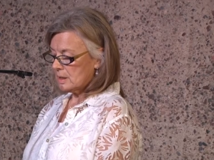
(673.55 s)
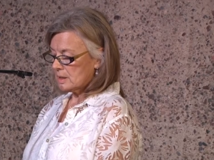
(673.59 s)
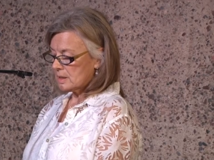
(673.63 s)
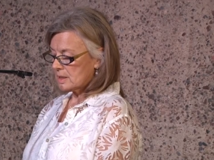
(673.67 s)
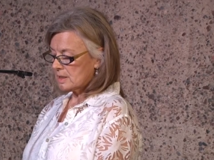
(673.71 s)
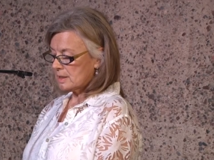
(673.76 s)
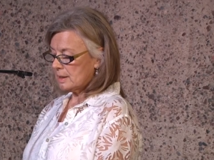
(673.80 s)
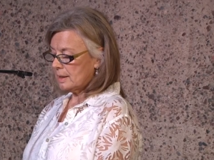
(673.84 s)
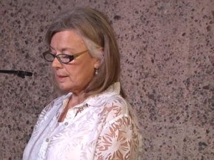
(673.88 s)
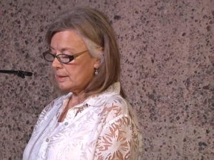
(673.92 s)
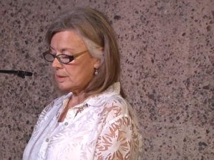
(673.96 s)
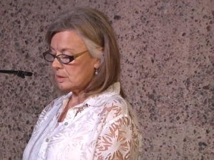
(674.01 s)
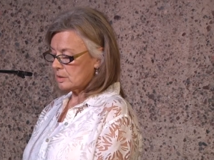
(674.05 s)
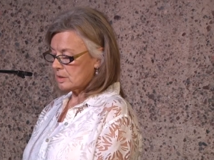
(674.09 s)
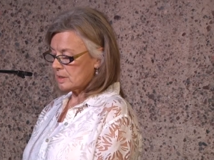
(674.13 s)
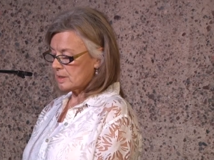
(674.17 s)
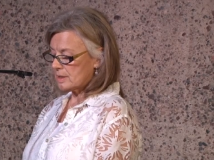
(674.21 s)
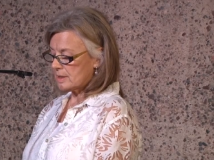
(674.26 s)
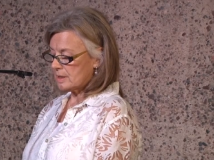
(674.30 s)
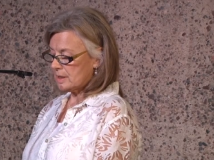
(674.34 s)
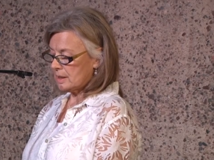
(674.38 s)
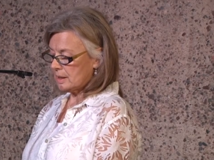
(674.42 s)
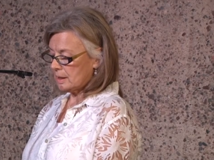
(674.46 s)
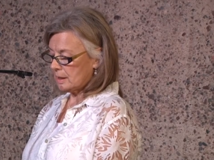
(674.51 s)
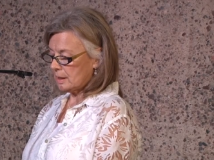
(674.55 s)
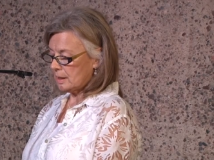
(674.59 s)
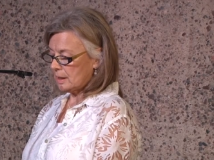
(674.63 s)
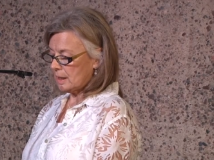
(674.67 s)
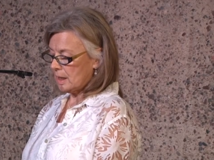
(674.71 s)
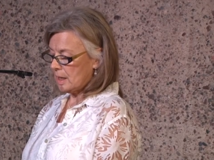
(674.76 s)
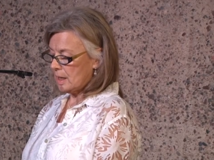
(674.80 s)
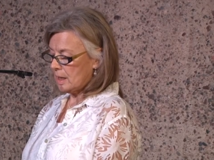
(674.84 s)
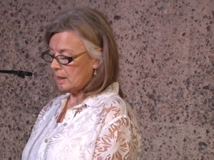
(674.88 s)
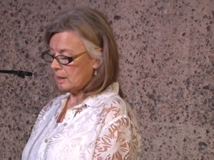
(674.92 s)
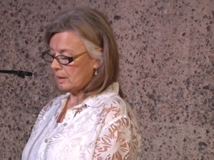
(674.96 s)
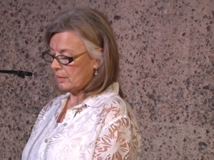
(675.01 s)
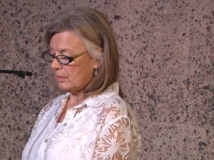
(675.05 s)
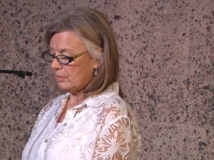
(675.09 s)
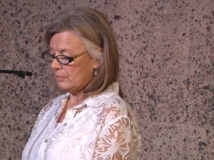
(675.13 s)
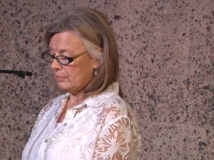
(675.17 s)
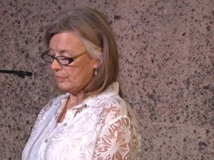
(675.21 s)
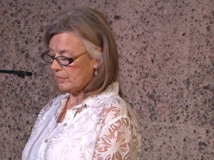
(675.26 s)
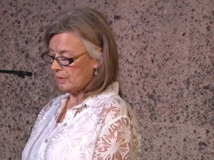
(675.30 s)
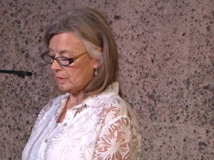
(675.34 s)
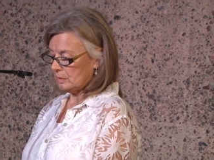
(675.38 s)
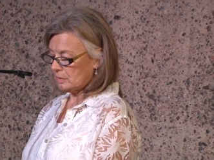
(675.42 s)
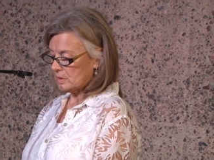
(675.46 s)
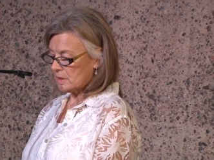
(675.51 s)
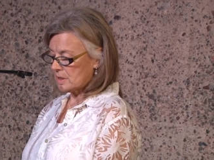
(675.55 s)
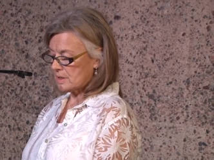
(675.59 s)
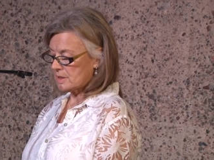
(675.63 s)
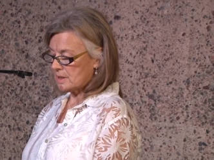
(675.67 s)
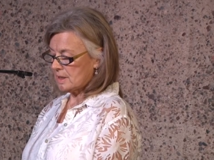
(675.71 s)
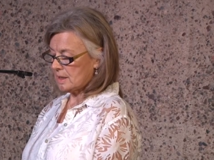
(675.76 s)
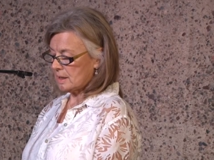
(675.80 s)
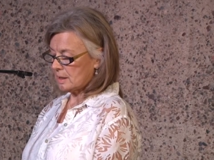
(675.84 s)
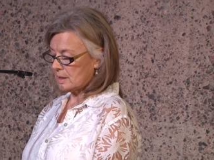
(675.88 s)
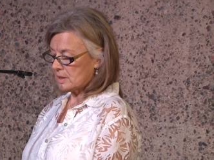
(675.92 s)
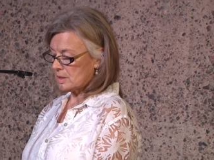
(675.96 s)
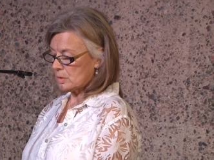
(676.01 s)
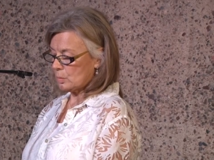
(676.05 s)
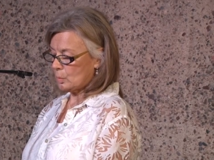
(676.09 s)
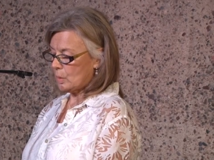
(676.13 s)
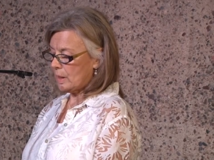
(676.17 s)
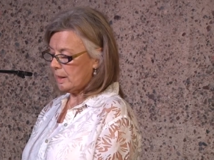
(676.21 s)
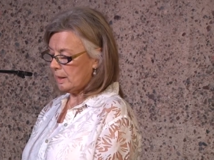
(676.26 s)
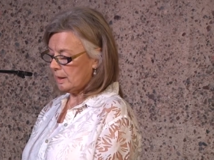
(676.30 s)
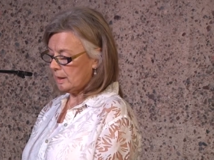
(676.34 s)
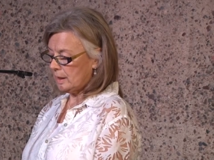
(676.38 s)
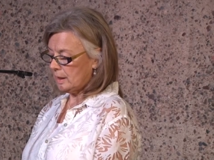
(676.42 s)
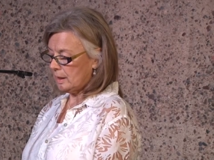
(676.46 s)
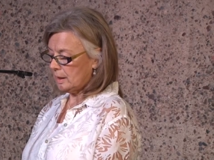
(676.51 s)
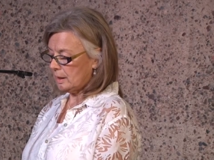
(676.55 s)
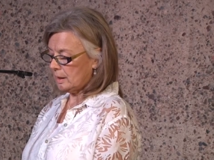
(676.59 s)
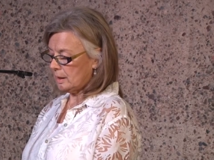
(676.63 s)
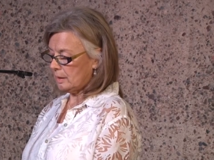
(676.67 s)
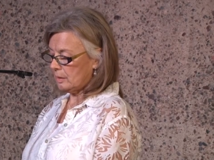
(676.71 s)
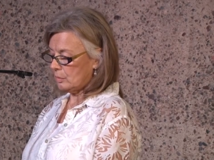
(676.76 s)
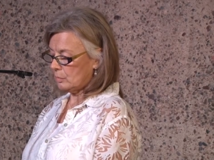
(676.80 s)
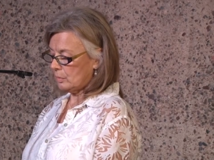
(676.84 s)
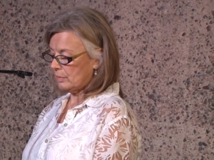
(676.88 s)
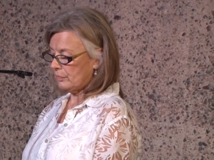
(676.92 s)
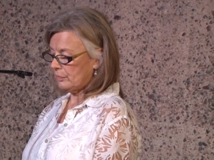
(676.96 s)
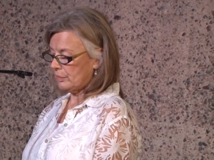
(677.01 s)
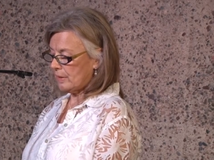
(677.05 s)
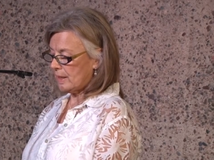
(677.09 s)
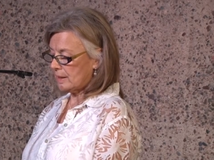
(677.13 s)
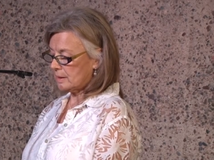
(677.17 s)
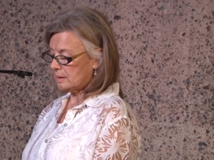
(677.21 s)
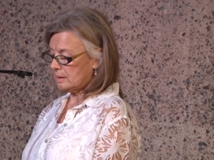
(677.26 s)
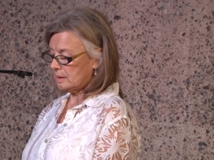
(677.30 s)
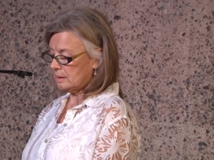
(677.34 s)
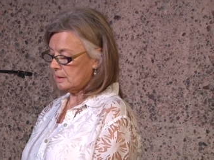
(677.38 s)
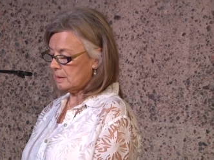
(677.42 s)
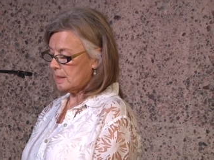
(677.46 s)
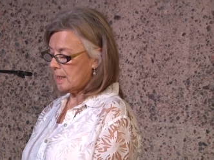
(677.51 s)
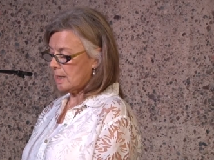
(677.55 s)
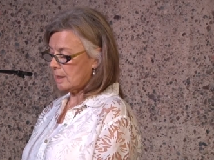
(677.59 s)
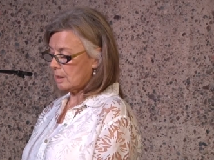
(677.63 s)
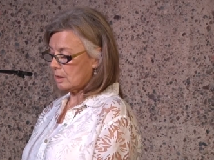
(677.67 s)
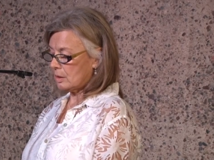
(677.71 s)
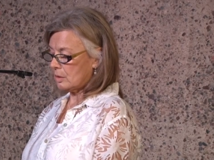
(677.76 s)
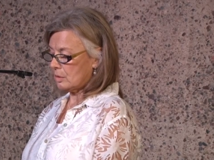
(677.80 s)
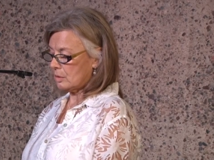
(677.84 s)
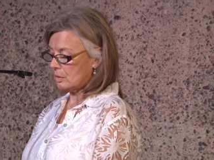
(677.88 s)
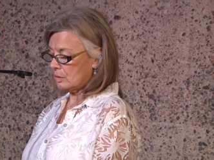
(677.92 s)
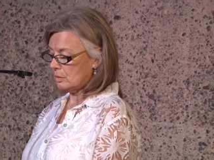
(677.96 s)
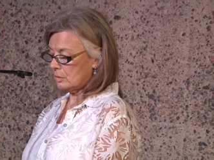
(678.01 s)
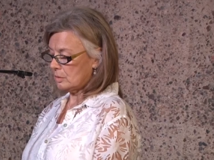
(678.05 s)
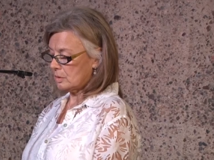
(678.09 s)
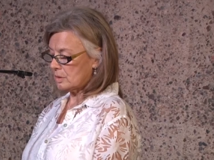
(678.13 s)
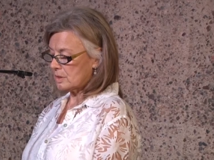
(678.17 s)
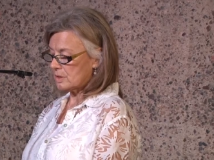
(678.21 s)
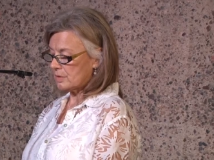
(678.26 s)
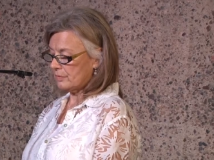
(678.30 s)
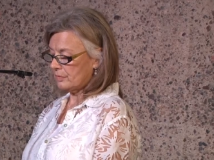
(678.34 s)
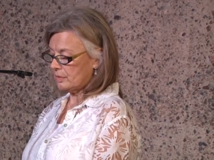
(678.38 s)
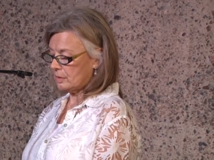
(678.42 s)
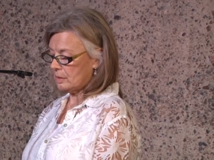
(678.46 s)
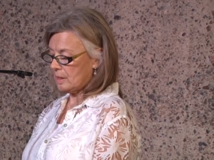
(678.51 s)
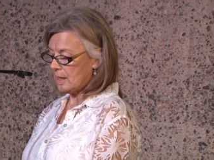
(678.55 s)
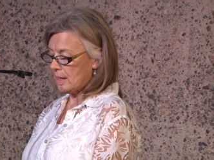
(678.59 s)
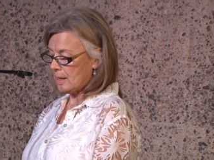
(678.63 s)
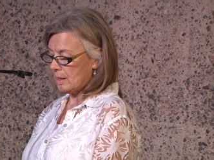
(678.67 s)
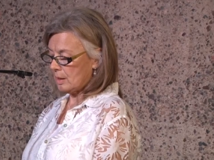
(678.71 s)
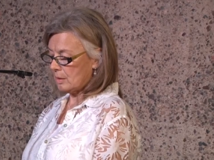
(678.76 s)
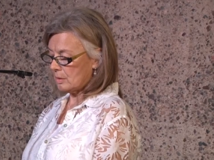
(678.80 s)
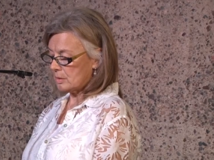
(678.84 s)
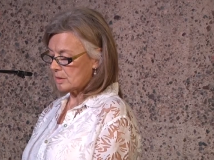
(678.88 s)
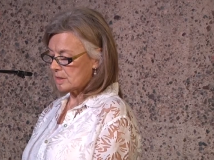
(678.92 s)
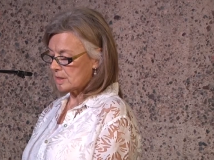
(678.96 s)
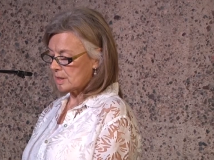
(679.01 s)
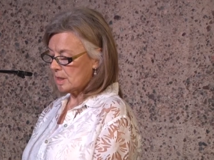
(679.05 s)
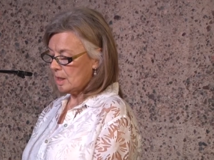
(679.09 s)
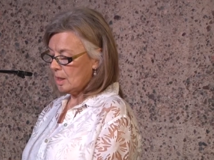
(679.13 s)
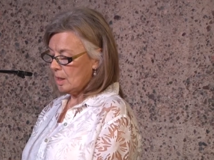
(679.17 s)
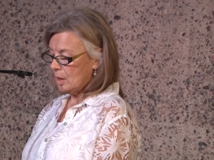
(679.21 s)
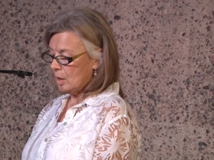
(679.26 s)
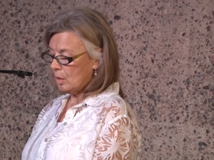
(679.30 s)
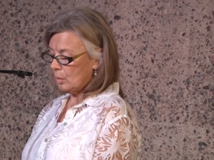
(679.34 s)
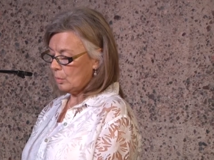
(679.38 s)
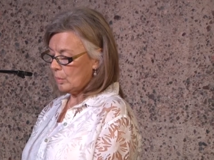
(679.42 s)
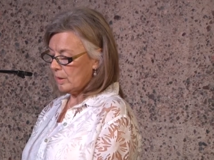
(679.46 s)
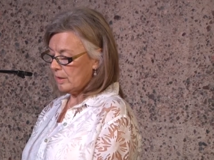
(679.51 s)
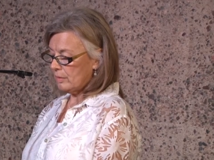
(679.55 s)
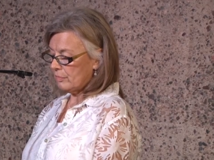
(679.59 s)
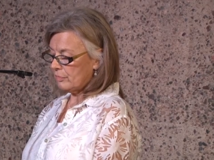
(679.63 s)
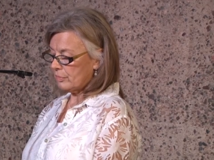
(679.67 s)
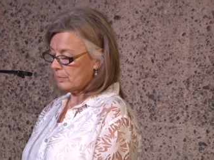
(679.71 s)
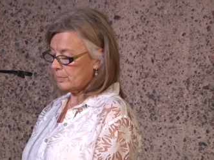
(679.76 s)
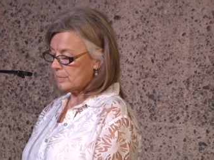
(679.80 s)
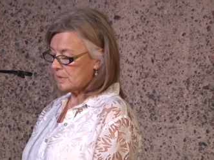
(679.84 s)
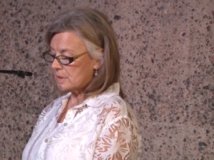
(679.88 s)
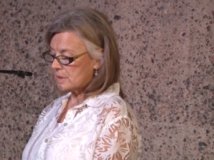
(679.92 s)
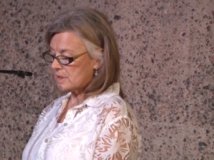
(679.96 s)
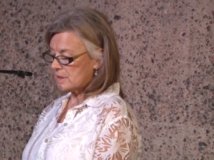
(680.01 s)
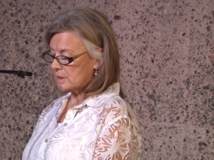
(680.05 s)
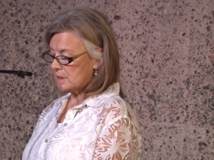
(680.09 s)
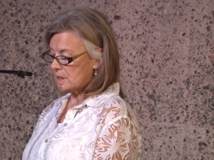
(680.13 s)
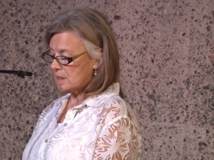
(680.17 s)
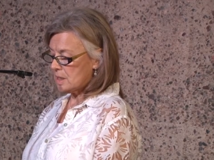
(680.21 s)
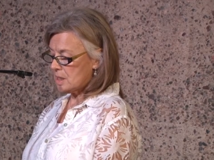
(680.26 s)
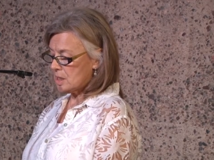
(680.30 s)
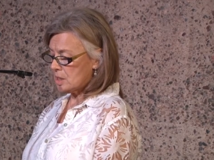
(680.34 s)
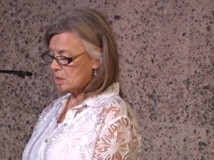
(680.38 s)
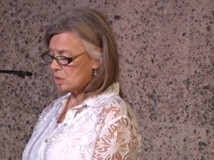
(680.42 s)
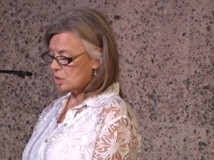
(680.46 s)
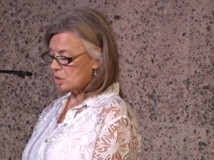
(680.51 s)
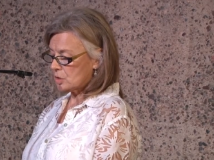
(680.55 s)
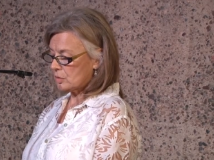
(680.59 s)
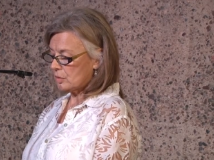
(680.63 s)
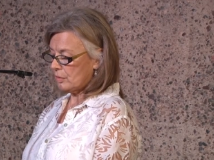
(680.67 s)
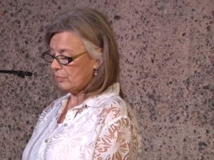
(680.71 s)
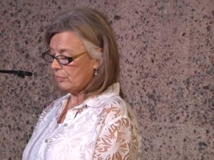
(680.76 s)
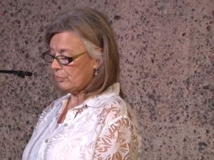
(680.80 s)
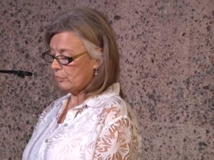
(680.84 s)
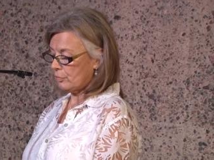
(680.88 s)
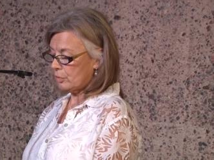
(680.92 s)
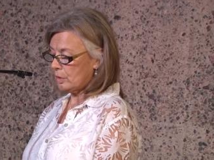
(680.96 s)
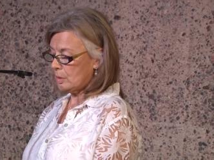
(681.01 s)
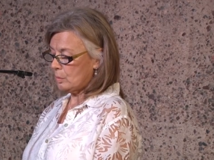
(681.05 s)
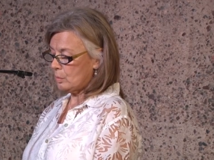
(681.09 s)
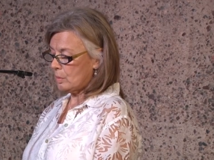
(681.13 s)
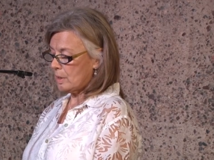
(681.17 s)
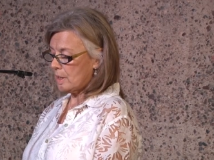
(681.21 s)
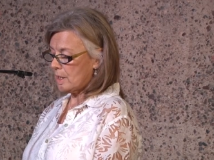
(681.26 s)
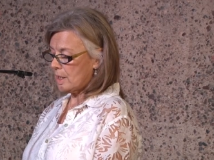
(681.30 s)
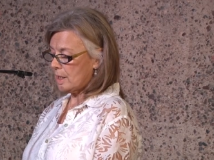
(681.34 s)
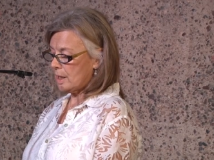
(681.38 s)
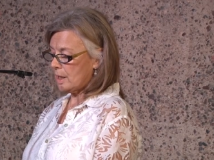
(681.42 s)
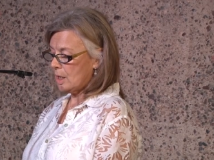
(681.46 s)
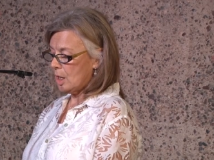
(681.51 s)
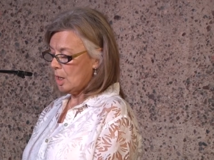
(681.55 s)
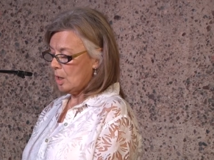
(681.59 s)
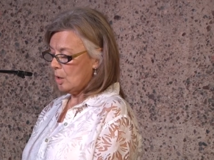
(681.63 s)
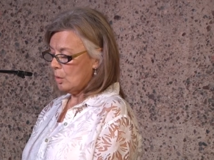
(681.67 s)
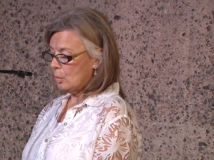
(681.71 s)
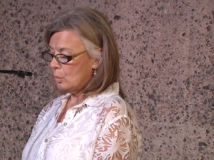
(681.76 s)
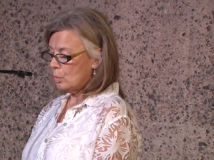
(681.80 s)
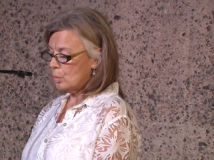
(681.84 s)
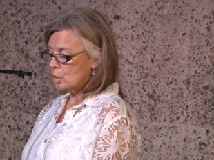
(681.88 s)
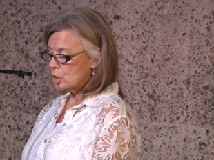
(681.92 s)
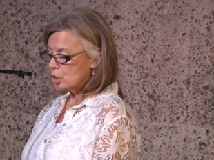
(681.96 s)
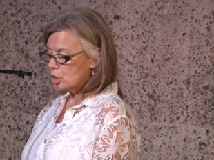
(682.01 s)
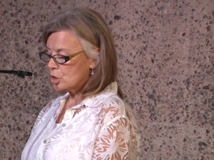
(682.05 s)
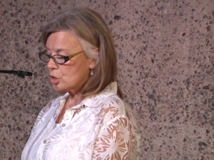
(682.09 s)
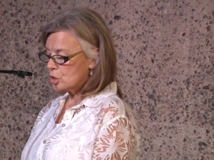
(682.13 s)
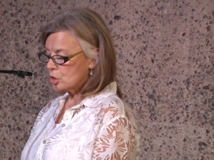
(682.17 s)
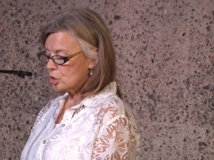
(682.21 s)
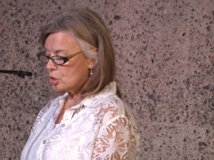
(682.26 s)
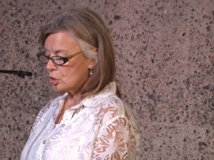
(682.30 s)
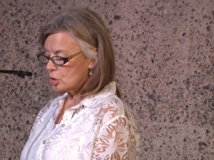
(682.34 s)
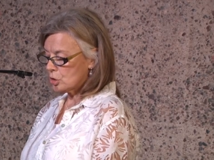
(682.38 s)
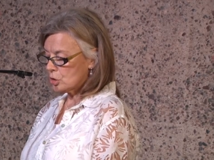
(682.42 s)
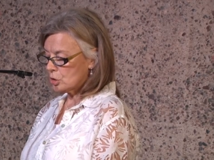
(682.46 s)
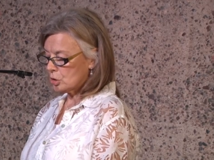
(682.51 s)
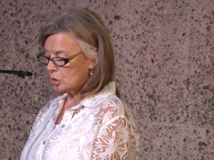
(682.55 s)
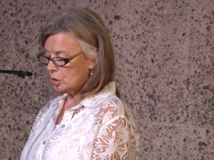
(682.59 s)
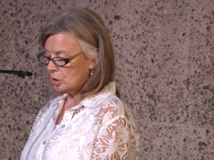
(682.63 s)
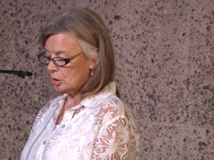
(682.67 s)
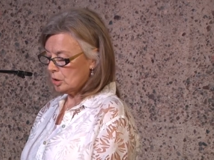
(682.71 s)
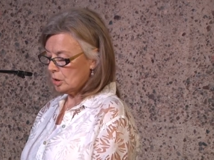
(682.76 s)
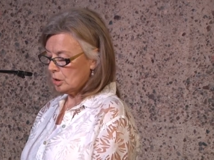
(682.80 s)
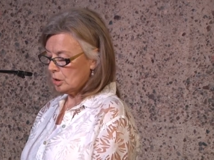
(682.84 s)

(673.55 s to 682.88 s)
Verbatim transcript: slender stick out of the fiddlesticks, waiting in the reflected neck curls of clouds, away from the siege, the freeway, whoosh.